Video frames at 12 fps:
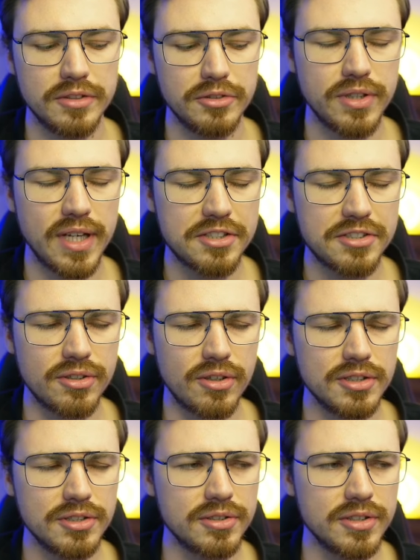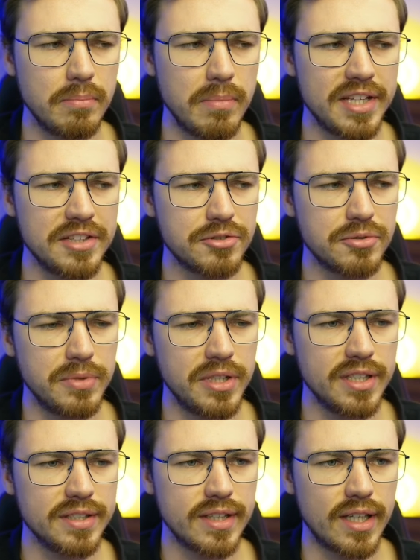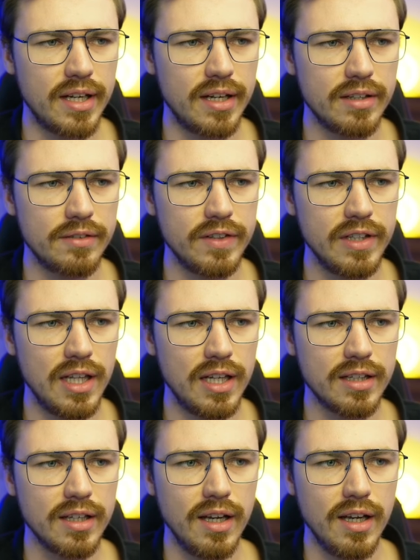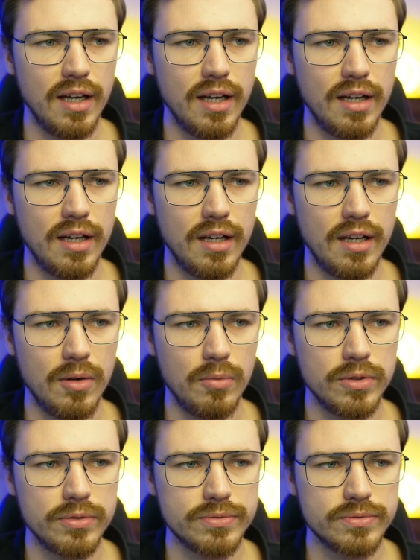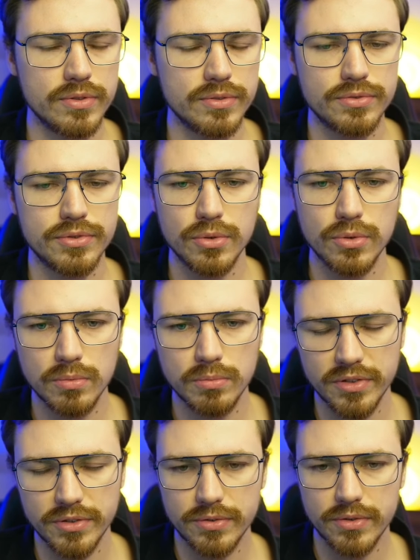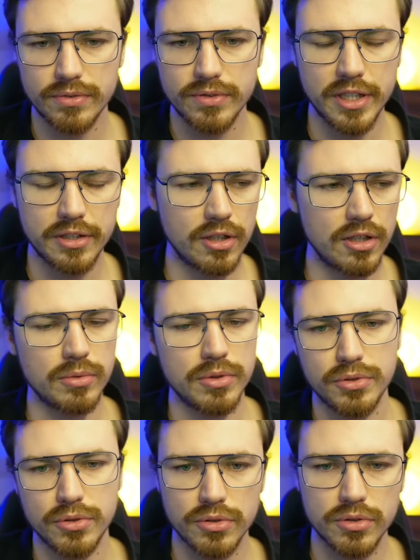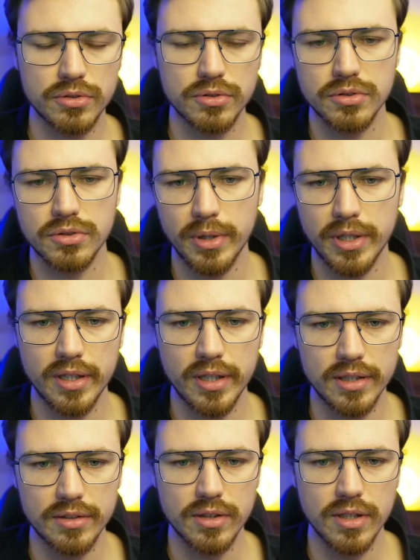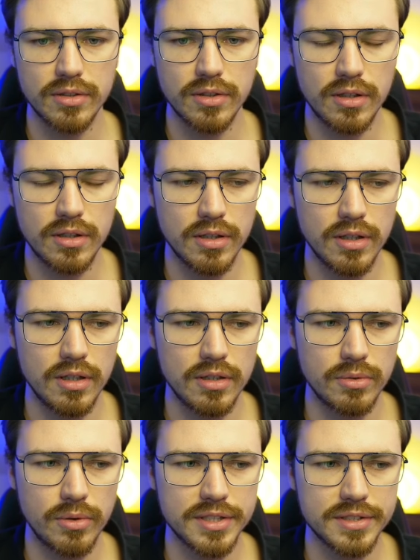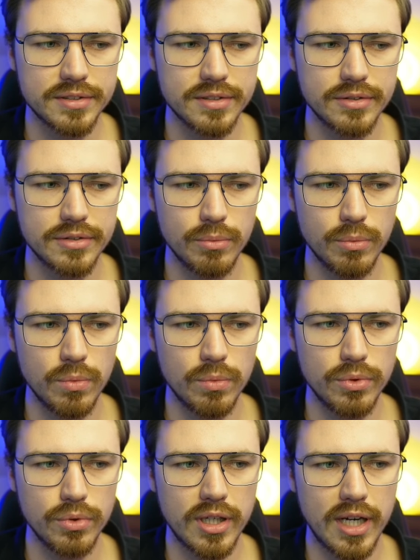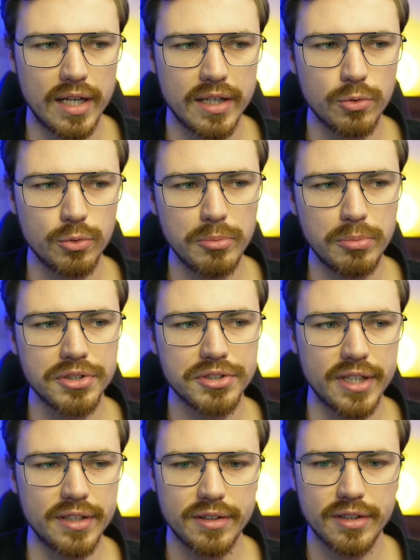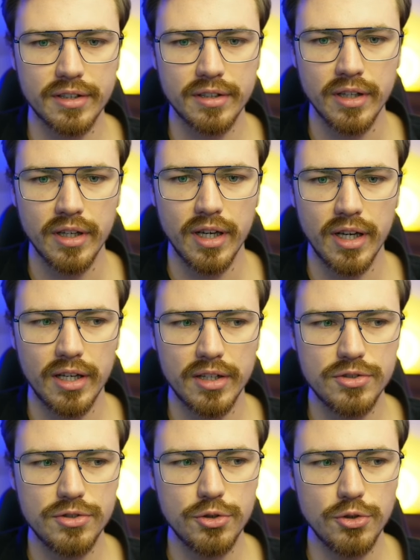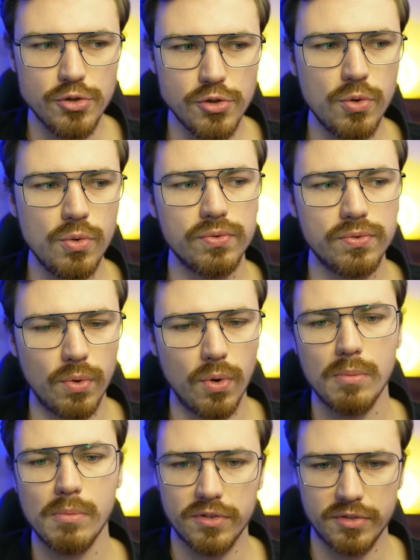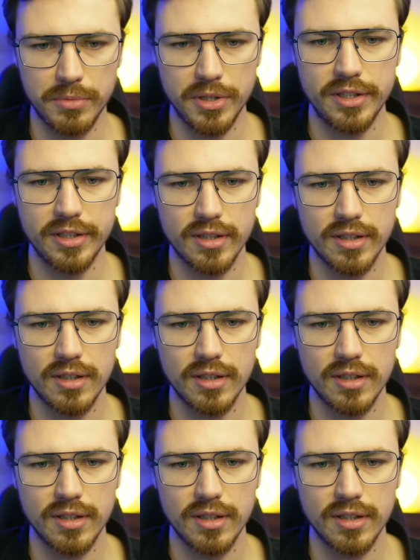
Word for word: you touched on also on the mainstream media side and i feel like uh, with with you with with tiktok what you're doing on twitter and and all the the rest you're kind of representing a new form of media